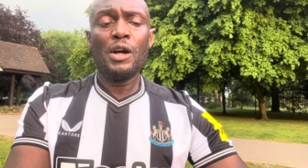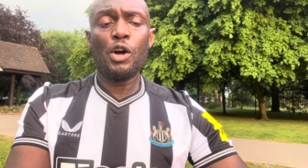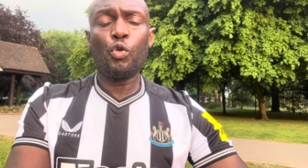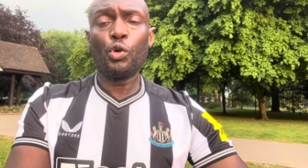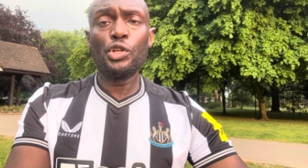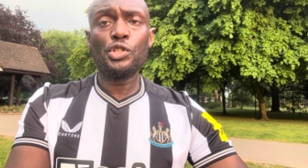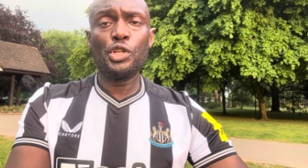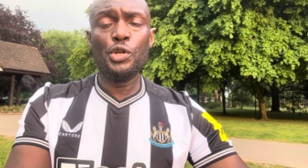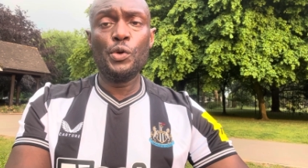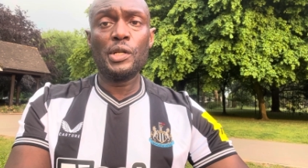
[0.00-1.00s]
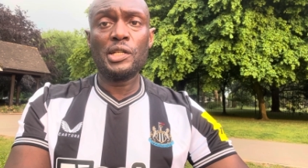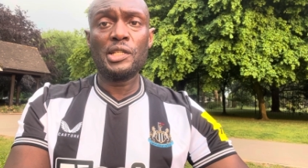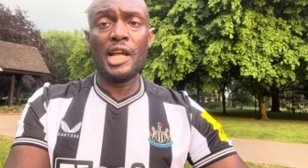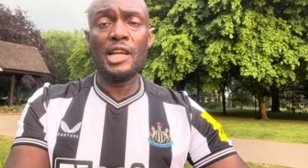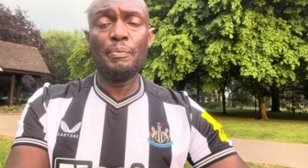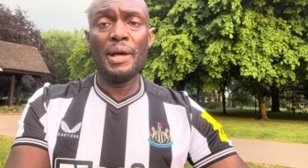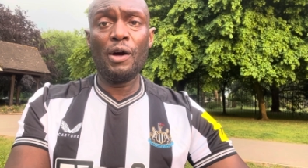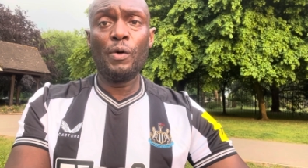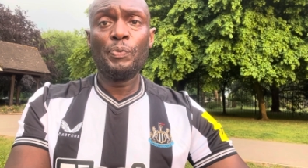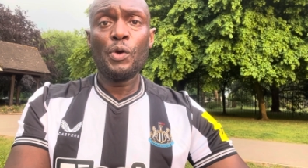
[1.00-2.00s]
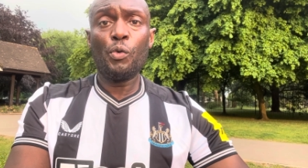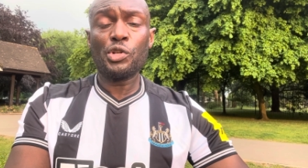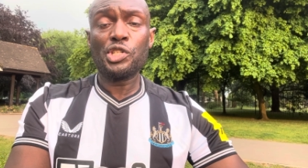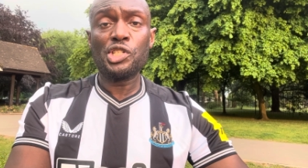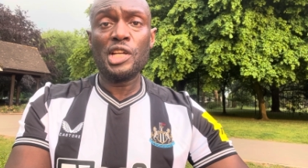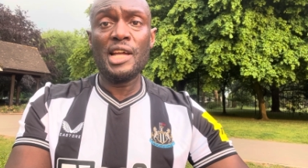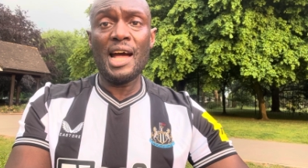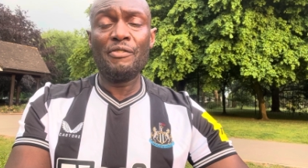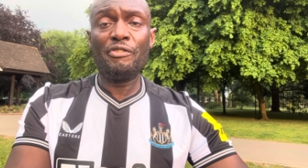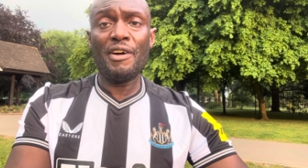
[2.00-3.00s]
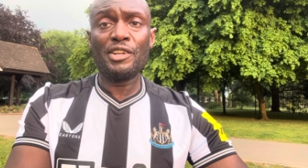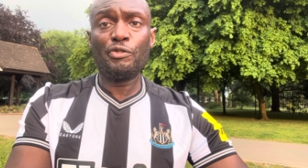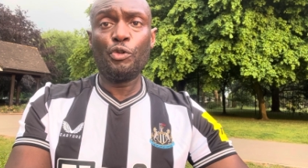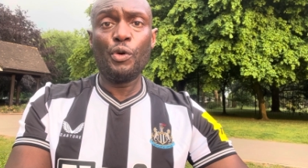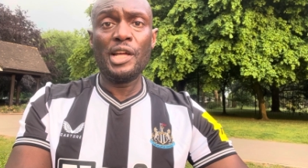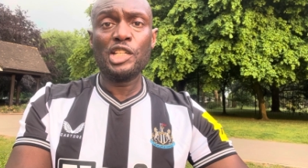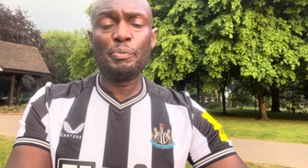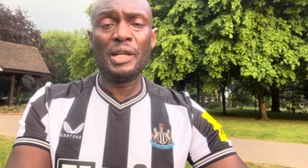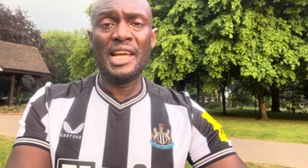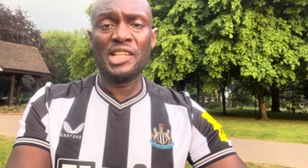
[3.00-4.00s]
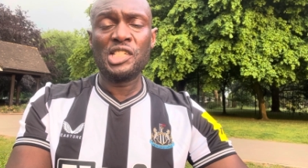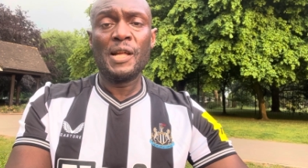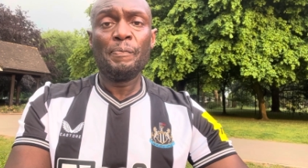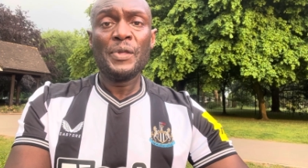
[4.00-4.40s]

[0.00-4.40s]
according to the Daily Mail, wants to stay and fight for its place.